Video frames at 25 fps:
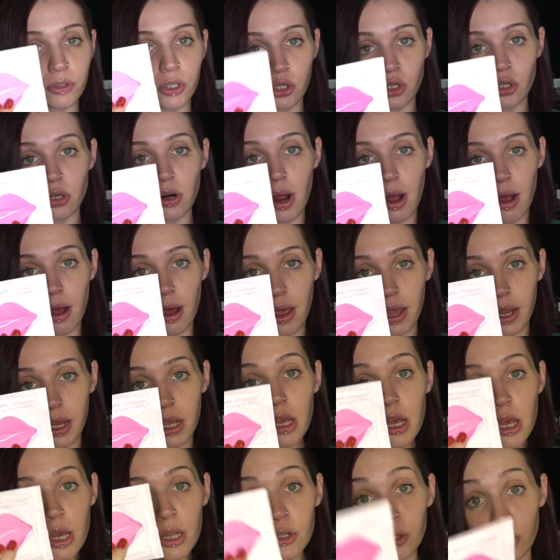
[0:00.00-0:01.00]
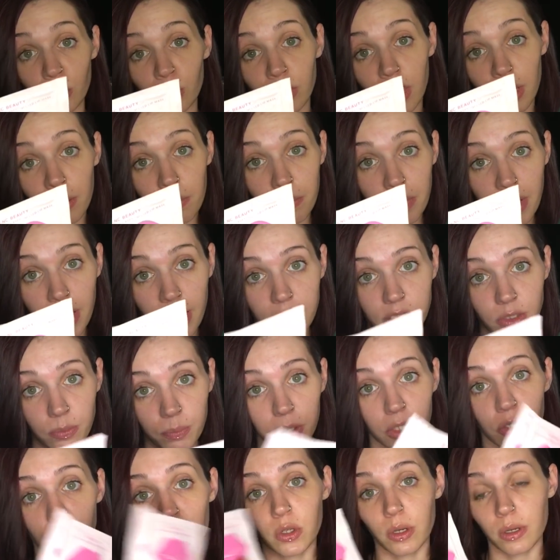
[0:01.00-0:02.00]
to try new lip masks
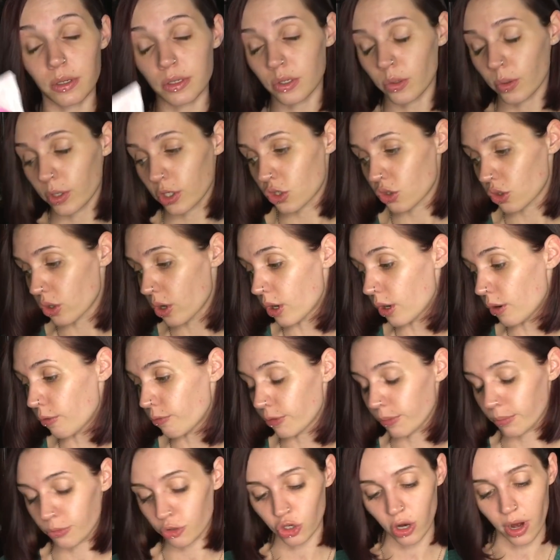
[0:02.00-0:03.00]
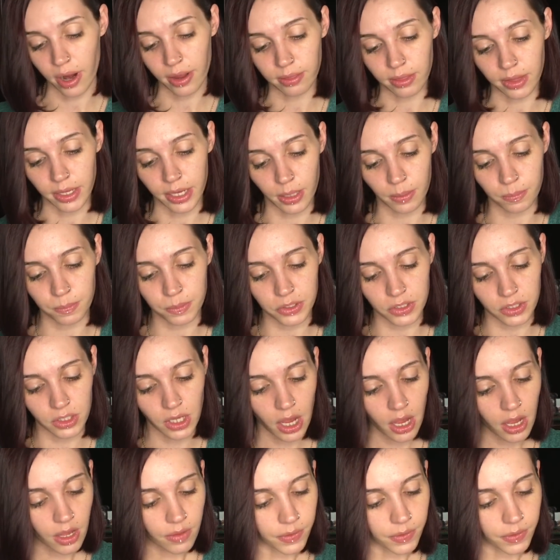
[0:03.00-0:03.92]
because you guys know I struggle from dry lips.